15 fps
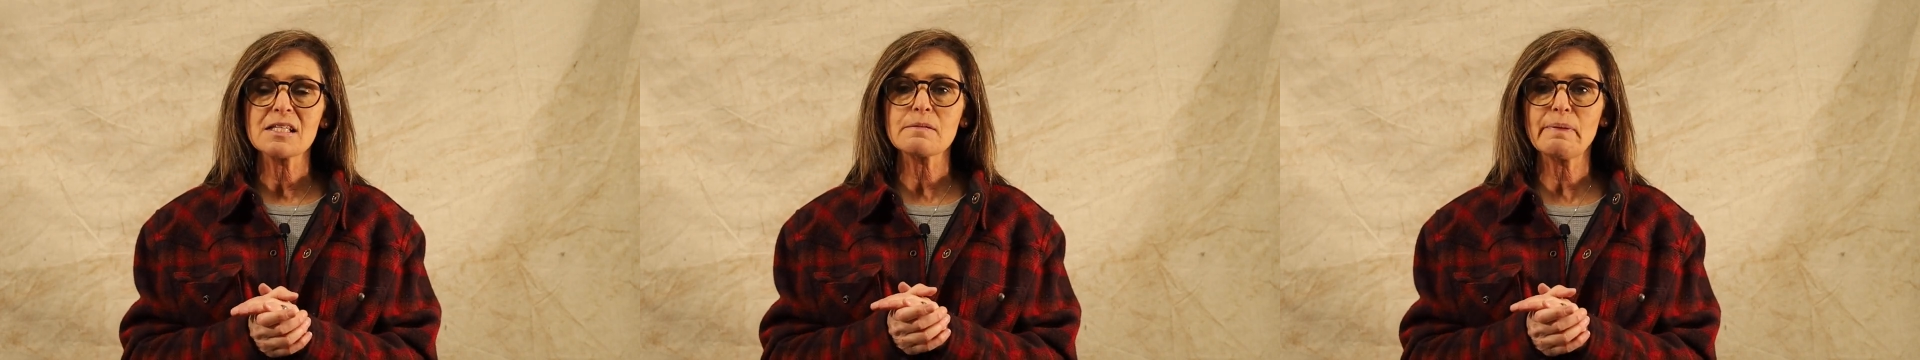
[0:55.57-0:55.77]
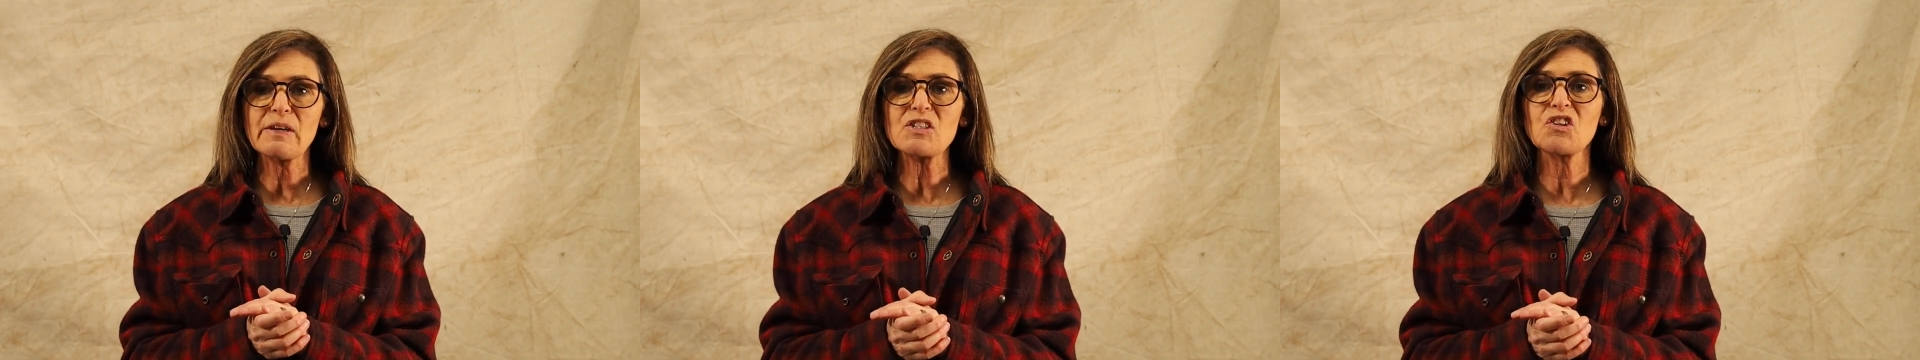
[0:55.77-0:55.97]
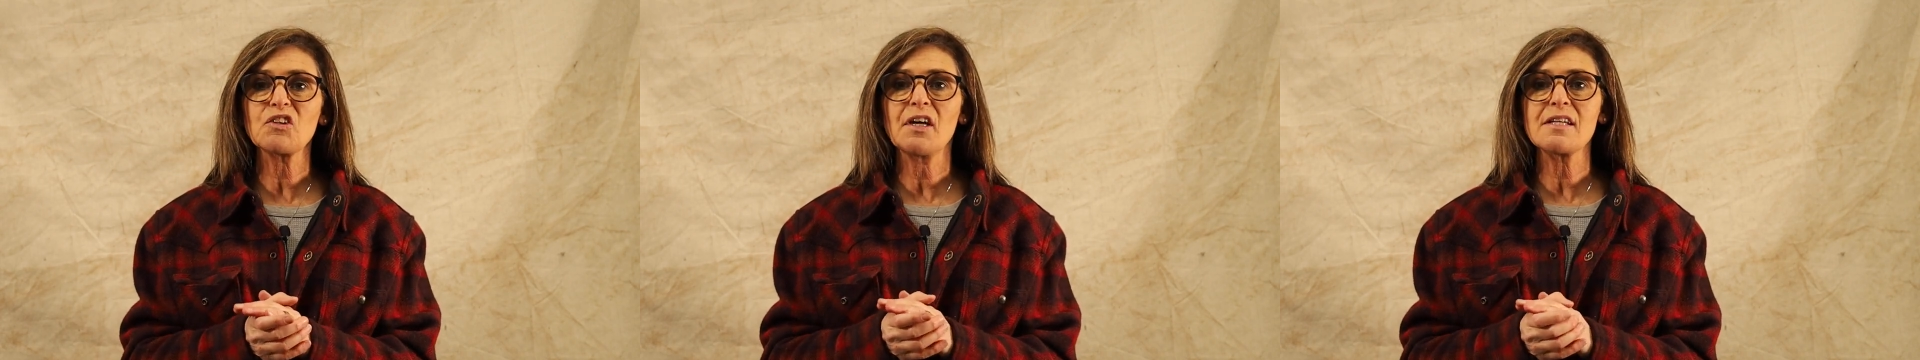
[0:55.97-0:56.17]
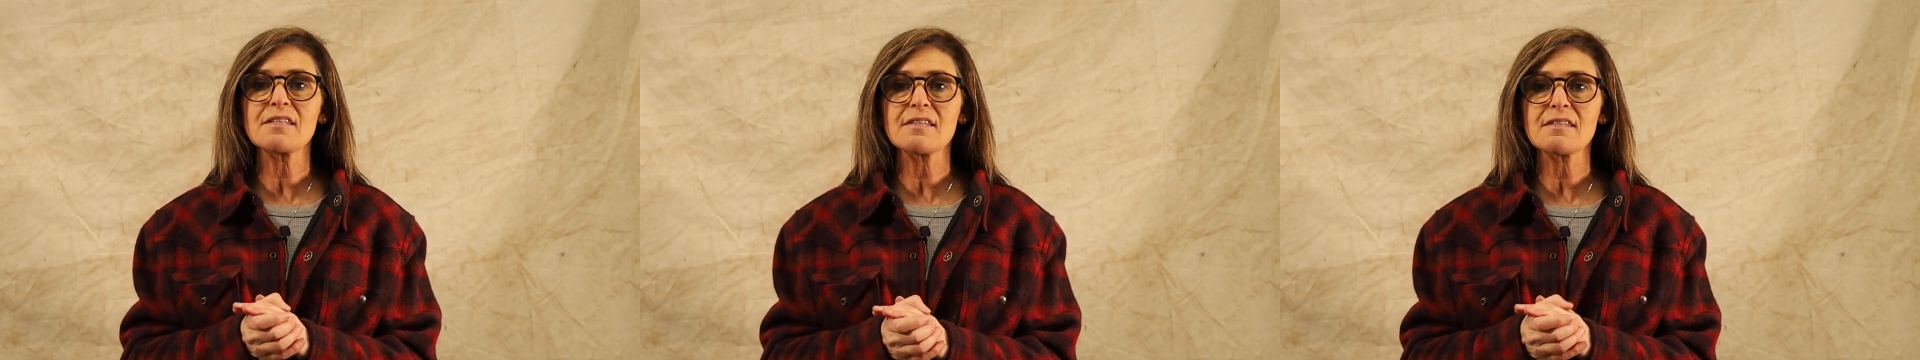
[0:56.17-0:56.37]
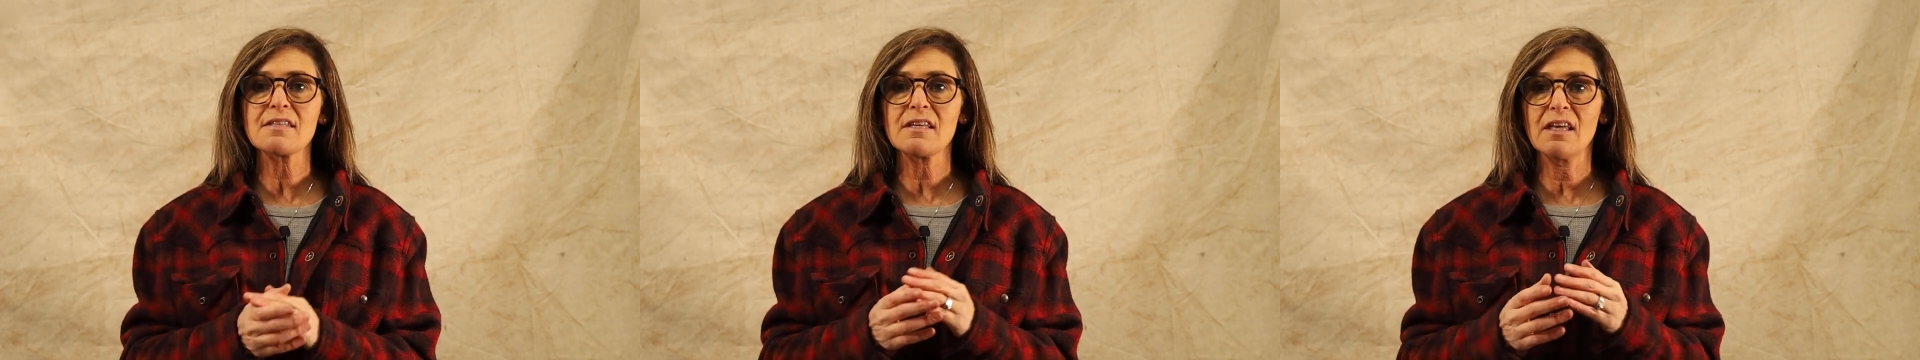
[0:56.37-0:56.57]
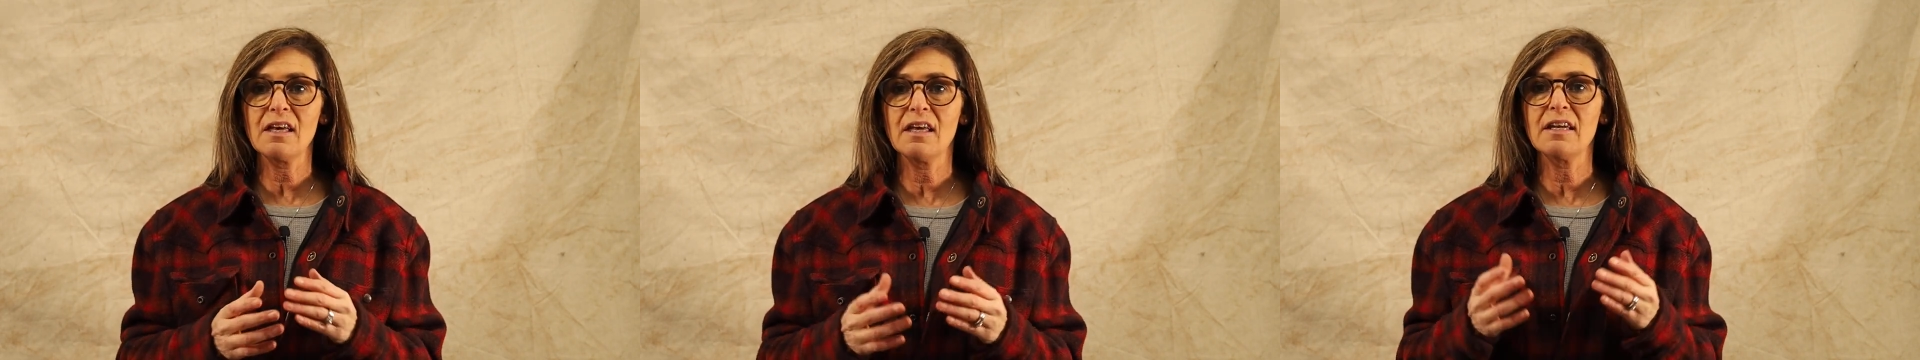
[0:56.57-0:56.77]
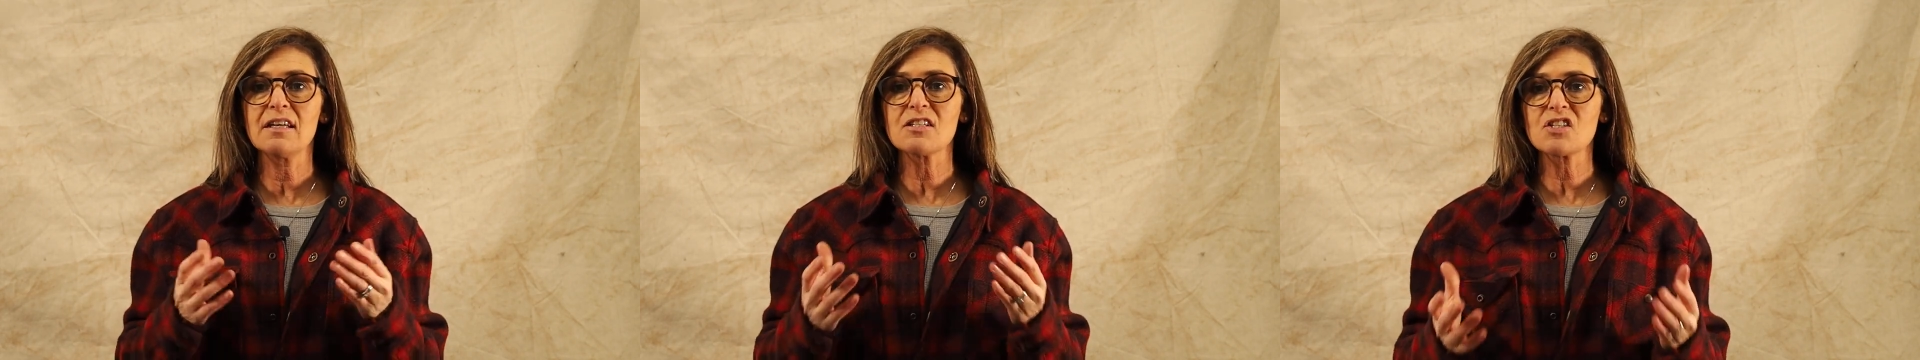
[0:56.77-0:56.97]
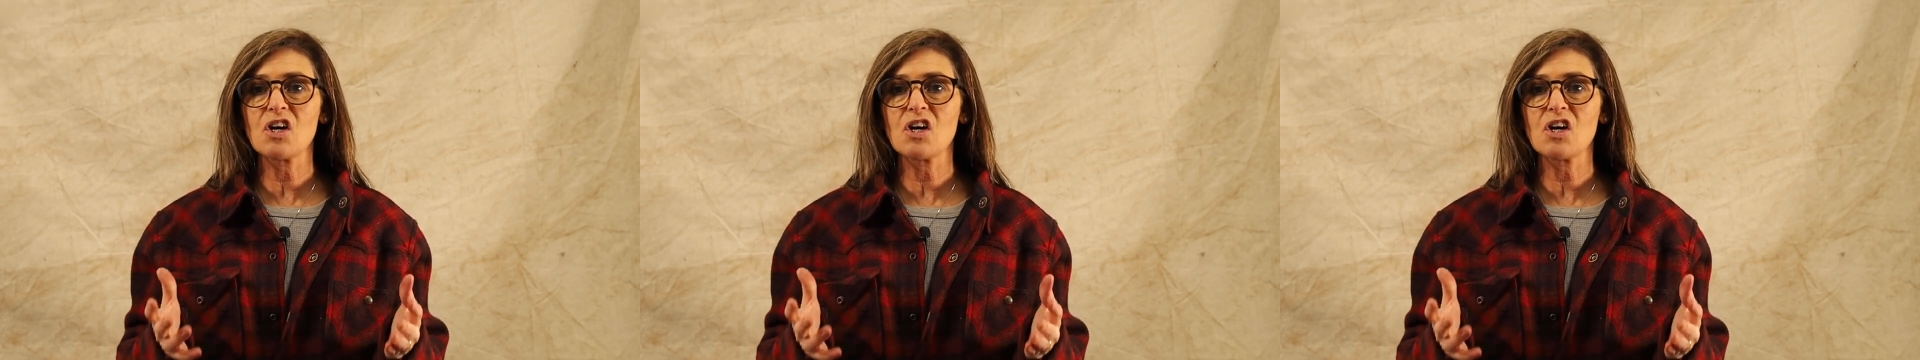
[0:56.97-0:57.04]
specializes in